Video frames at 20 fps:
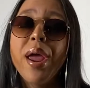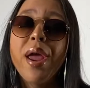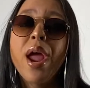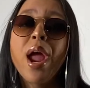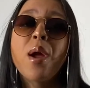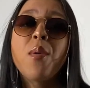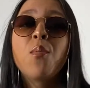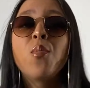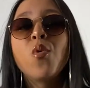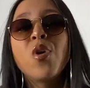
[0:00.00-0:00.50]

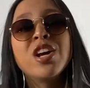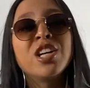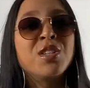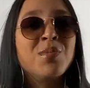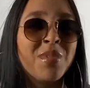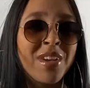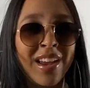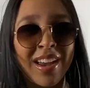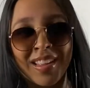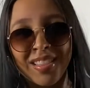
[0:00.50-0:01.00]
And pues,
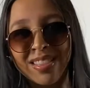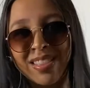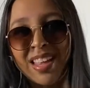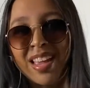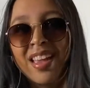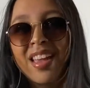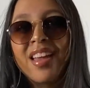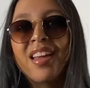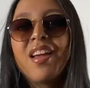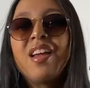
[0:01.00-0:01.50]
mi
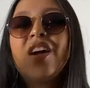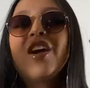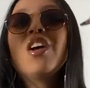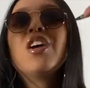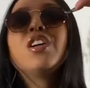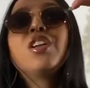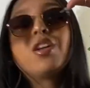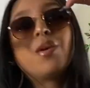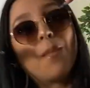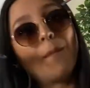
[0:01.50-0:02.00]
gente,
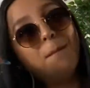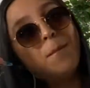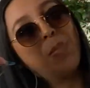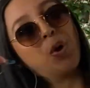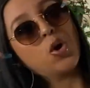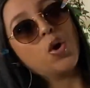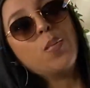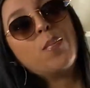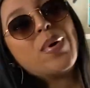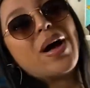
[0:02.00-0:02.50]

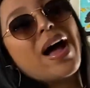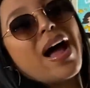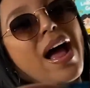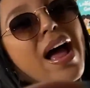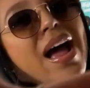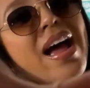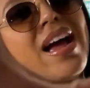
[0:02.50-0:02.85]
goodbye.